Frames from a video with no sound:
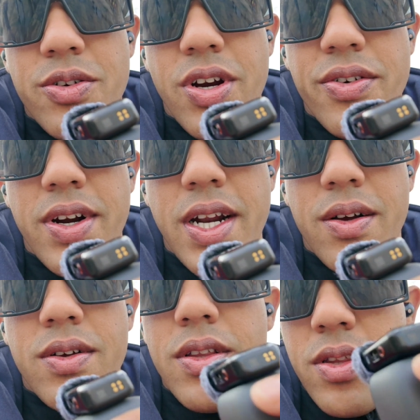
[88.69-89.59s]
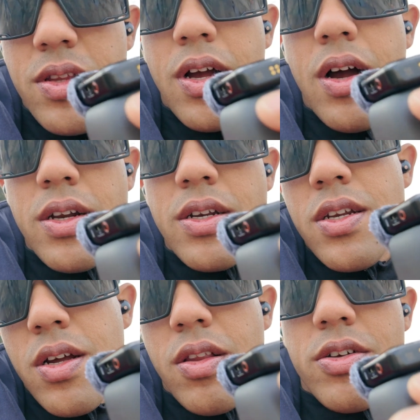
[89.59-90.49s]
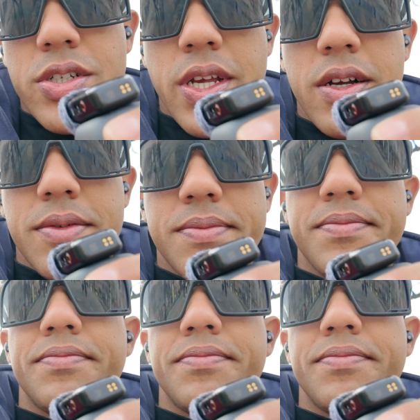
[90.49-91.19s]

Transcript: Ukraine right now, on a larger scale.